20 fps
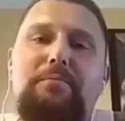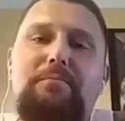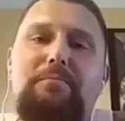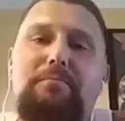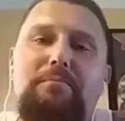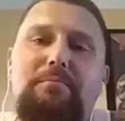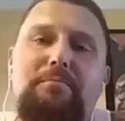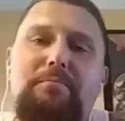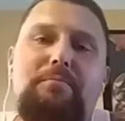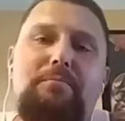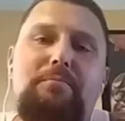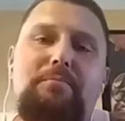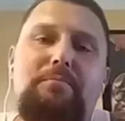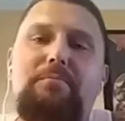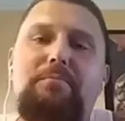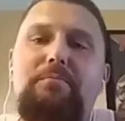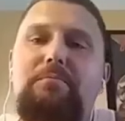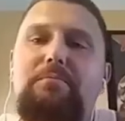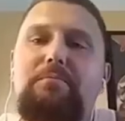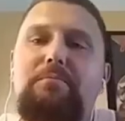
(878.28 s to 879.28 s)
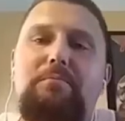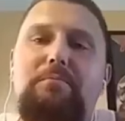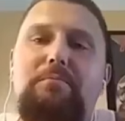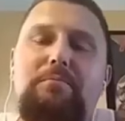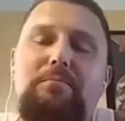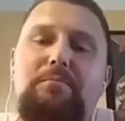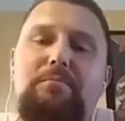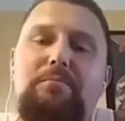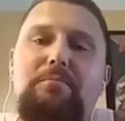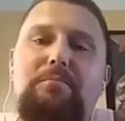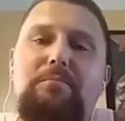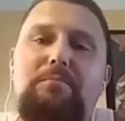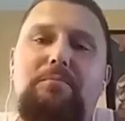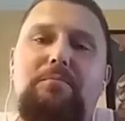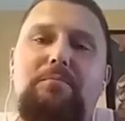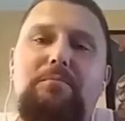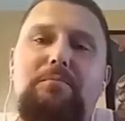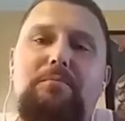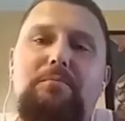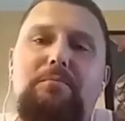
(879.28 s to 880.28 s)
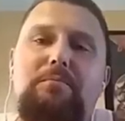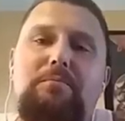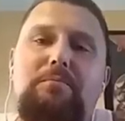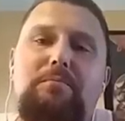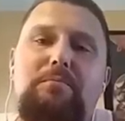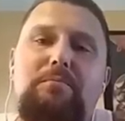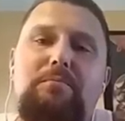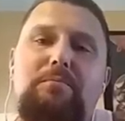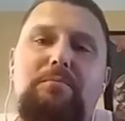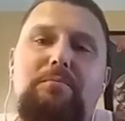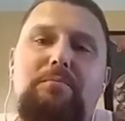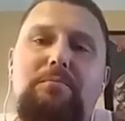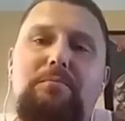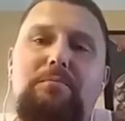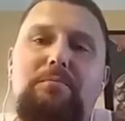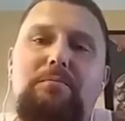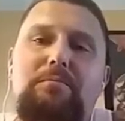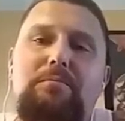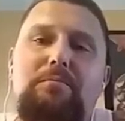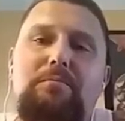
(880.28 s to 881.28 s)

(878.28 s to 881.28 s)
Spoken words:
No words are spoken by the person on screen.